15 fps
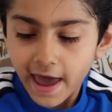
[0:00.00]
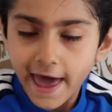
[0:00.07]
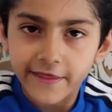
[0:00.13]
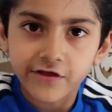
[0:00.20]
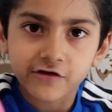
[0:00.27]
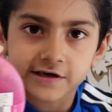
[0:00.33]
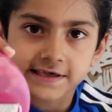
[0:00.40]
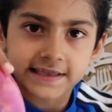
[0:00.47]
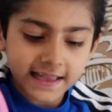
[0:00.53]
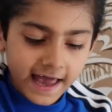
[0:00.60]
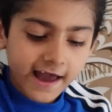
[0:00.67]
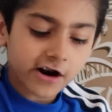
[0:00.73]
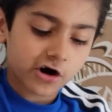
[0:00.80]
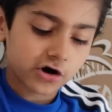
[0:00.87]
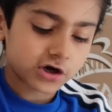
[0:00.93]
and there's
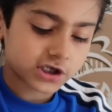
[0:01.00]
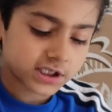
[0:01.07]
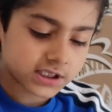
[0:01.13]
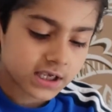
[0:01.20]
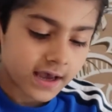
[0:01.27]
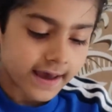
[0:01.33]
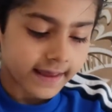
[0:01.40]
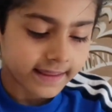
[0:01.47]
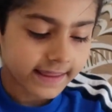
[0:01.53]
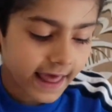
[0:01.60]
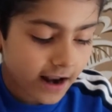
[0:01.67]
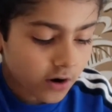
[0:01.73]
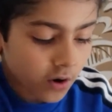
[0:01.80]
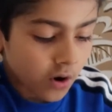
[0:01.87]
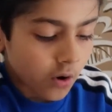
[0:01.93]
letters.
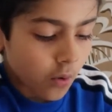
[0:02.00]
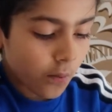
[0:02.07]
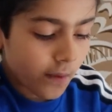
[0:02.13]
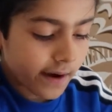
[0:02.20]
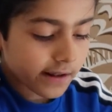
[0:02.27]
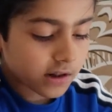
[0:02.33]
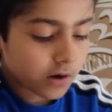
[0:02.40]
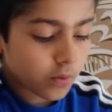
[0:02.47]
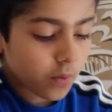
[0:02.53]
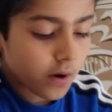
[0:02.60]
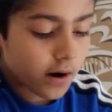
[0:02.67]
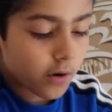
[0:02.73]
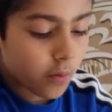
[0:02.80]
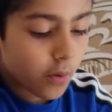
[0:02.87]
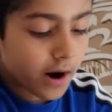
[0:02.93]
Then
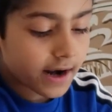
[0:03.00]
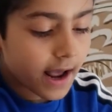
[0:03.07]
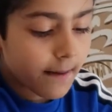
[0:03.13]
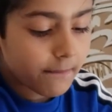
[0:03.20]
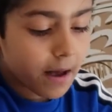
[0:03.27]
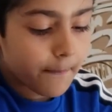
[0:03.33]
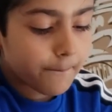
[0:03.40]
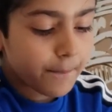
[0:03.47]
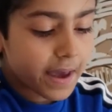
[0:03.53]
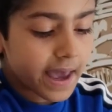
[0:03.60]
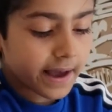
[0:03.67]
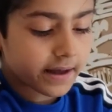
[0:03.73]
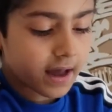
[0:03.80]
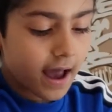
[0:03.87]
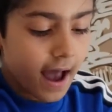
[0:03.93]
when I'm a
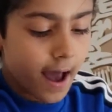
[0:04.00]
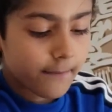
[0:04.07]
pick,